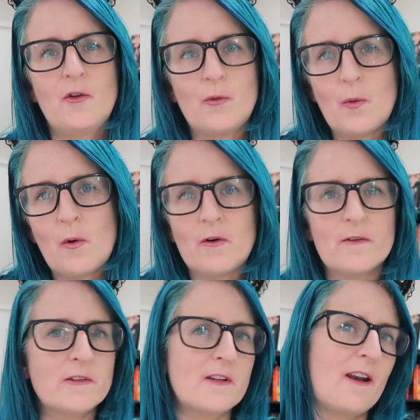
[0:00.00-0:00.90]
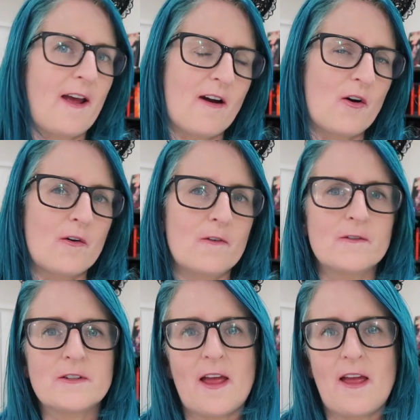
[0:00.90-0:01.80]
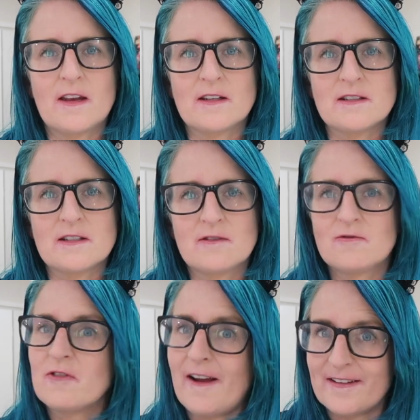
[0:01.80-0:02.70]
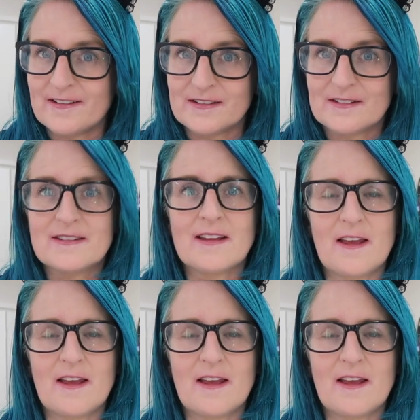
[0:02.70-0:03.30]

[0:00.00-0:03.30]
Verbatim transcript: dwarves and elves and dragons